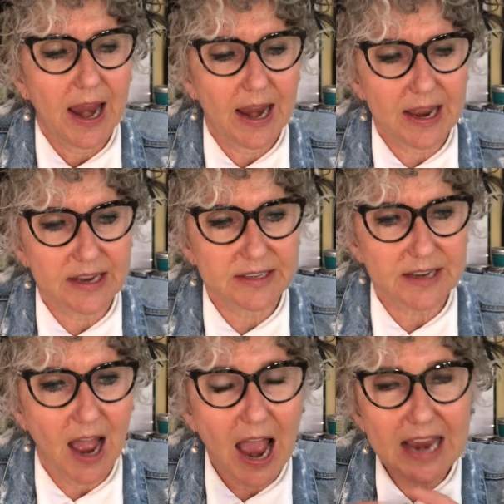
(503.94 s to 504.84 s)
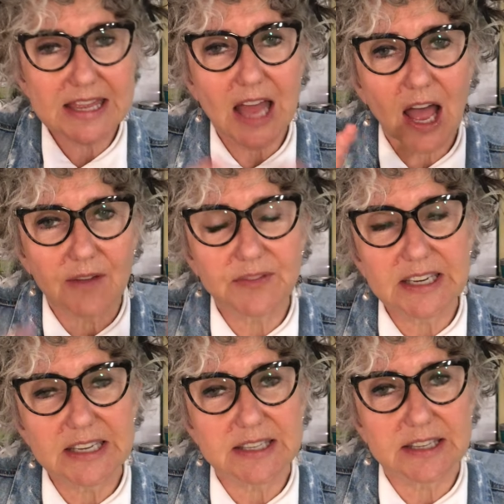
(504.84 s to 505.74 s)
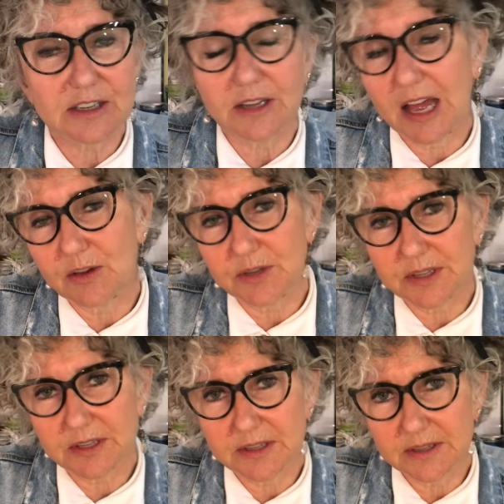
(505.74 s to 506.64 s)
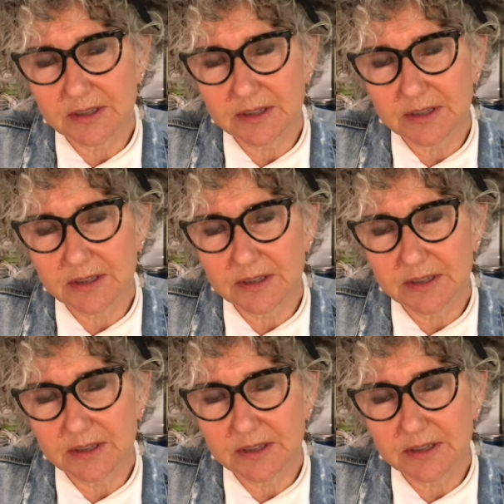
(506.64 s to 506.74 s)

And I love these little house,